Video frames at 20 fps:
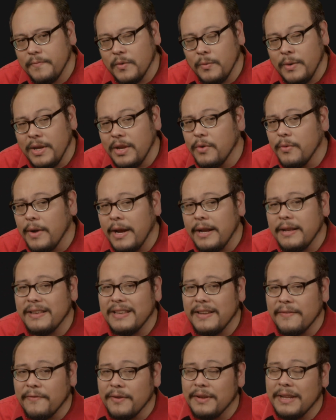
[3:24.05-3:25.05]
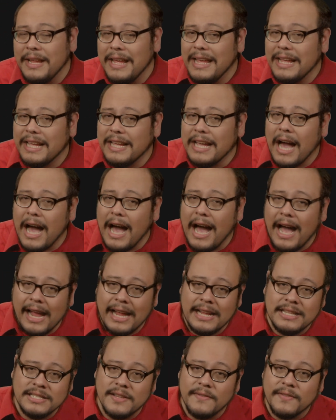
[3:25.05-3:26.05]
we can create different
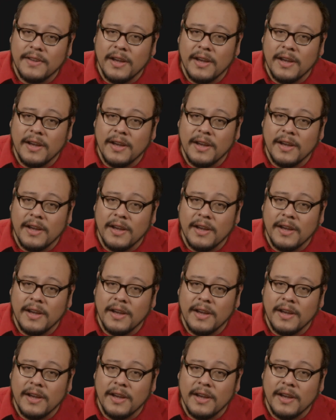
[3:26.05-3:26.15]
kinds of